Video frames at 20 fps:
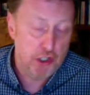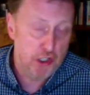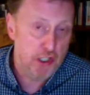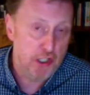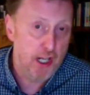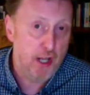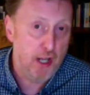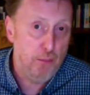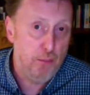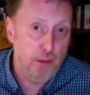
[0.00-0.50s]
and
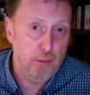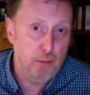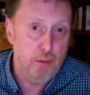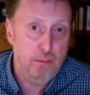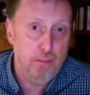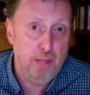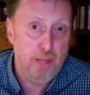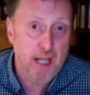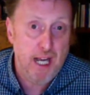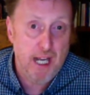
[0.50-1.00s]
helping with
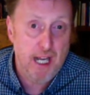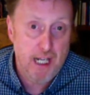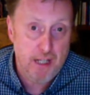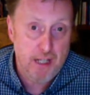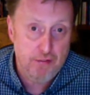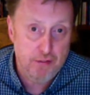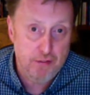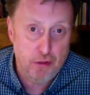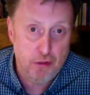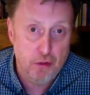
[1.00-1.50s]

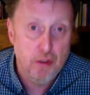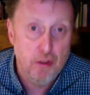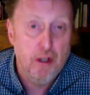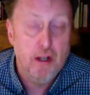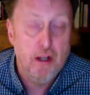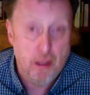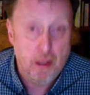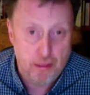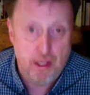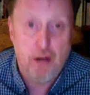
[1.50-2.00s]
behavioral
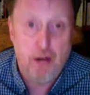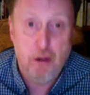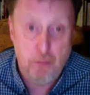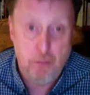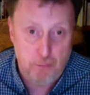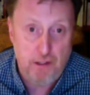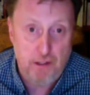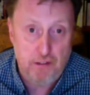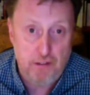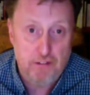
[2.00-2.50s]

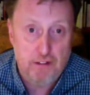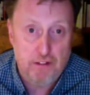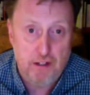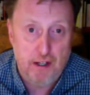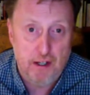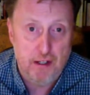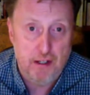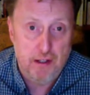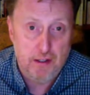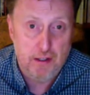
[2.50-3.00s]
therapies.
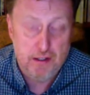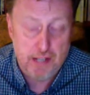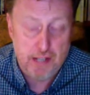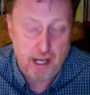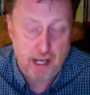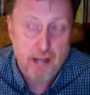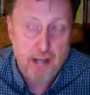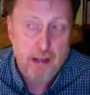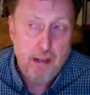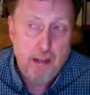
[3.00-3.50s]
And uh,